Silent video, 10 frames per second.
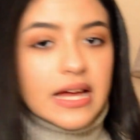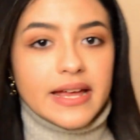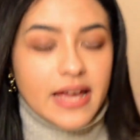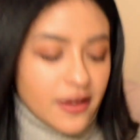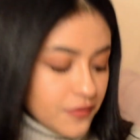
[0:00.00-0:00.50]
I
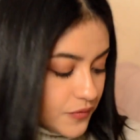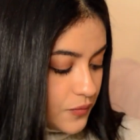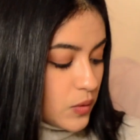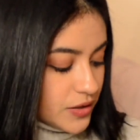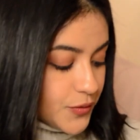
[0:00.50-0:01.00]
have,
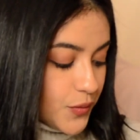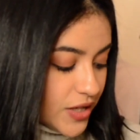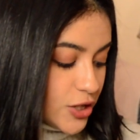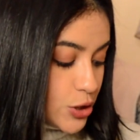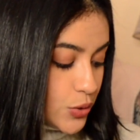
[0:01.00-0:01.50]
well,
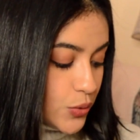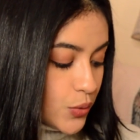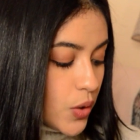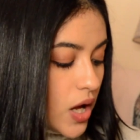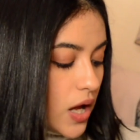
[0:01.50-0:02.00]

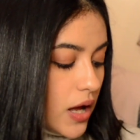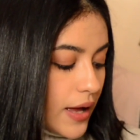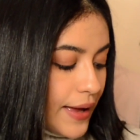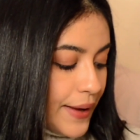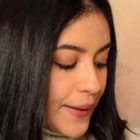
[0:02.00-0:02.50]
two,
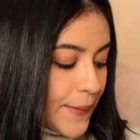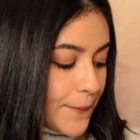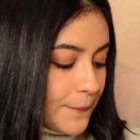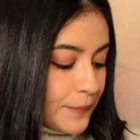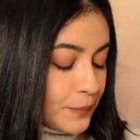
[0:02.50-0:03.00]

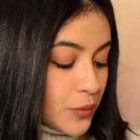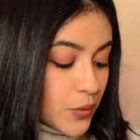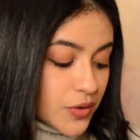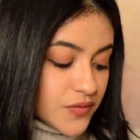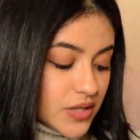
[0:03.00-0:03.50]

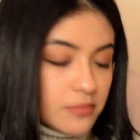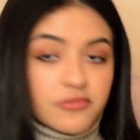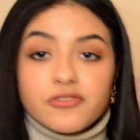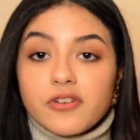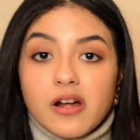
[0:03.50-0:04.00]
both of them
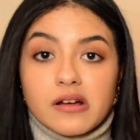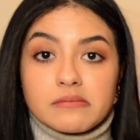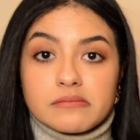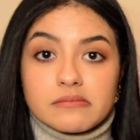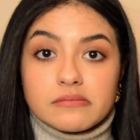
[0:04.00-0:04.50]

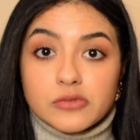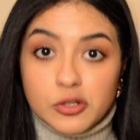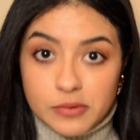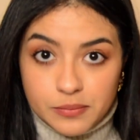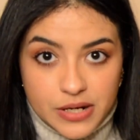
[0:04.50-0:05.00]
from
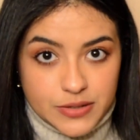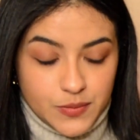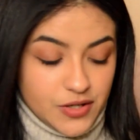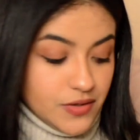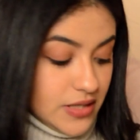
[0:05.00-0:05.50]
Nobel Prize
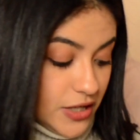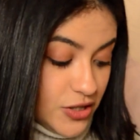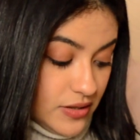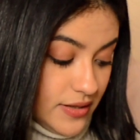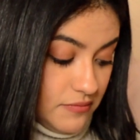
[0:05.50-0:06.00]
winners
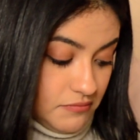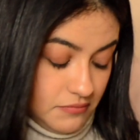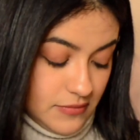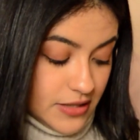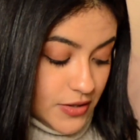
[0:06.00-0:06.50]
actually.
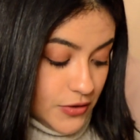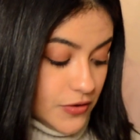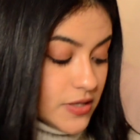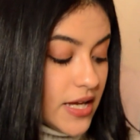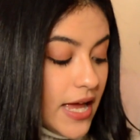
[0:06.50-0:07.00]
That's good.